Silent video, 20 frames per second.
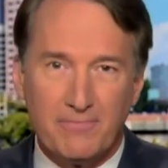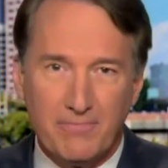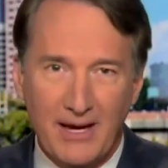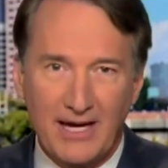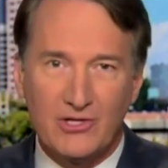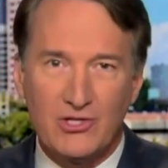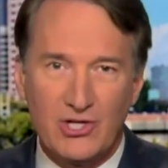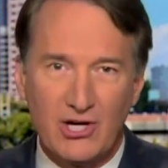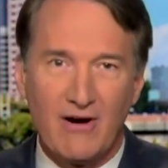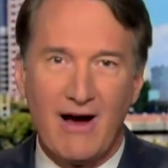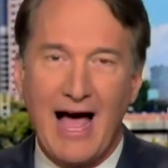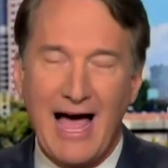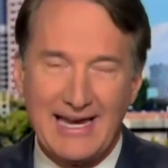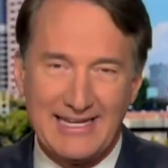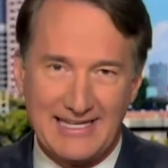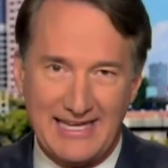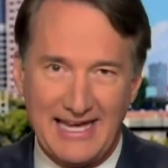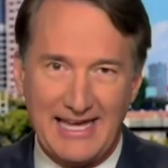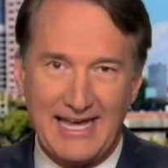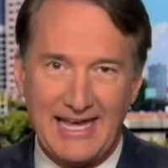picture
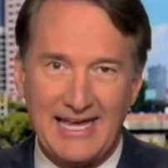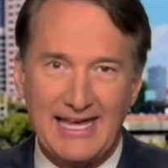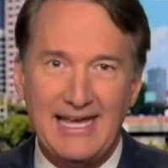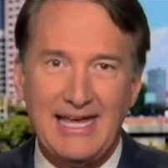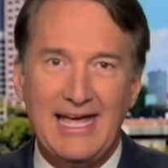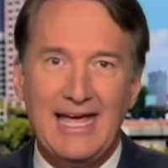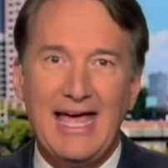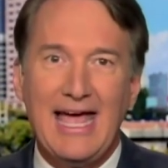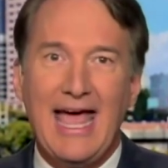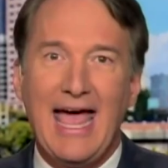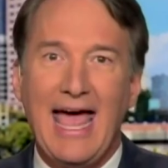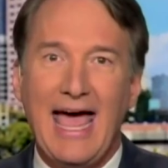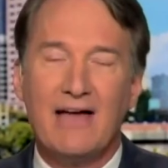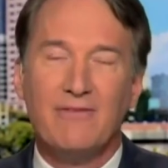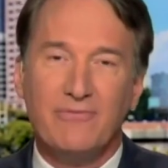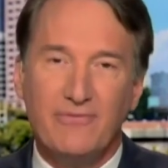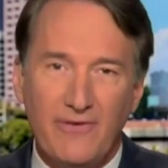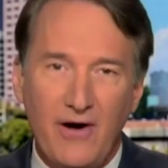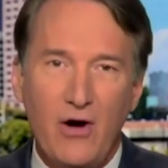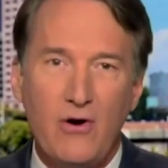ID,
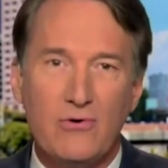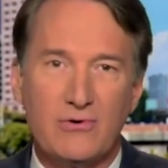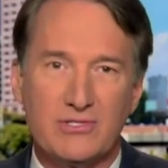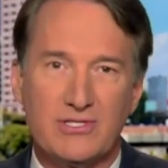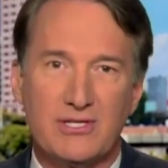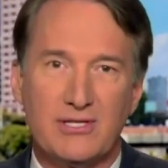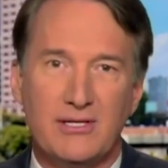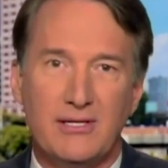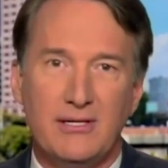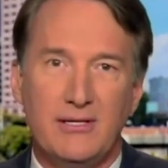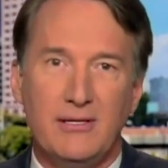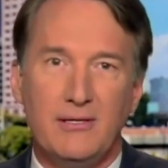and vote.